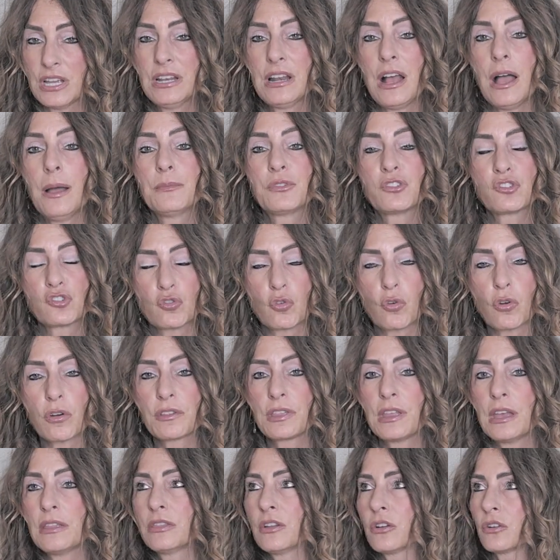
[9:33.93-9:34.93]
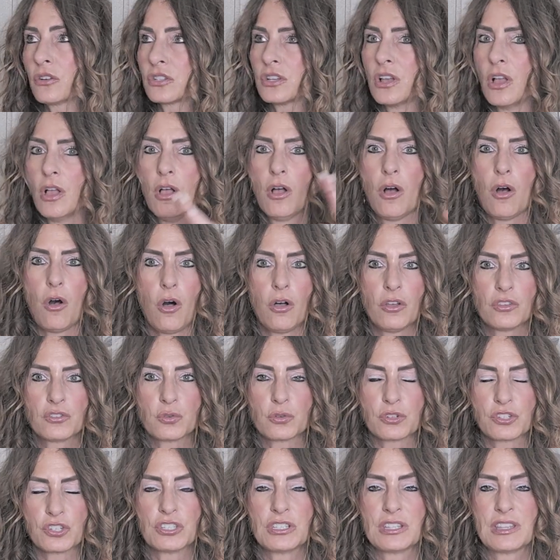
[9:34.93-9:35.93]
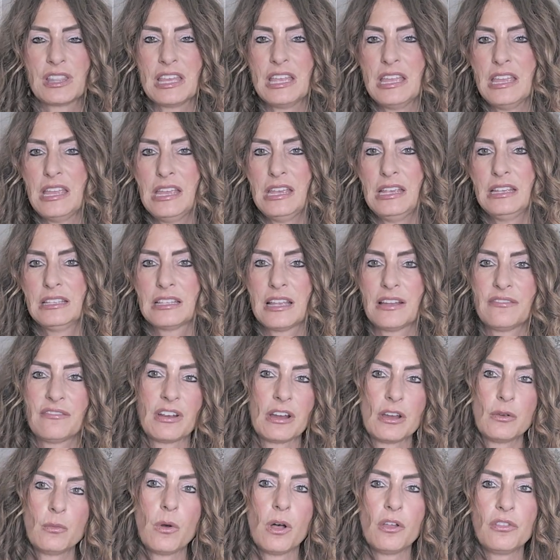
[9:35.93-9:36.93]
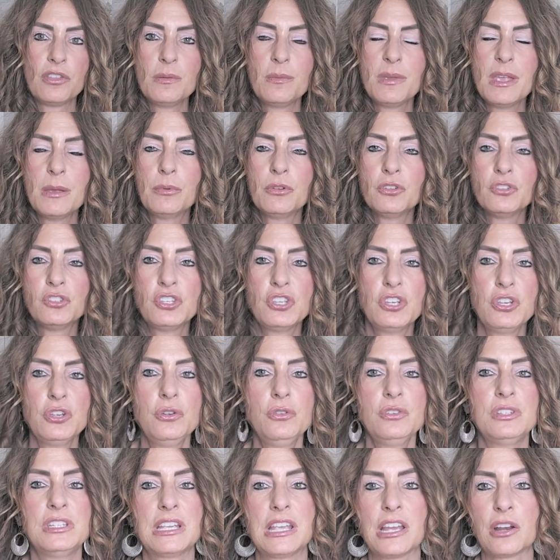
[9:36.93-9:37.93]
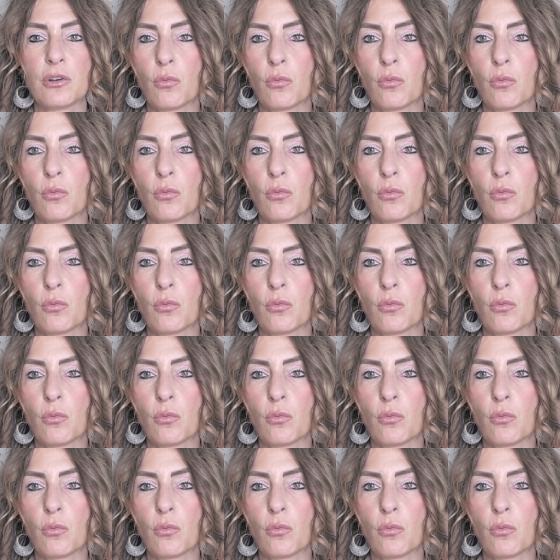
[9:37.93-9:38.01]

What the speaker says: And I'm sure that there's all sorts of things that very wealthy people do to get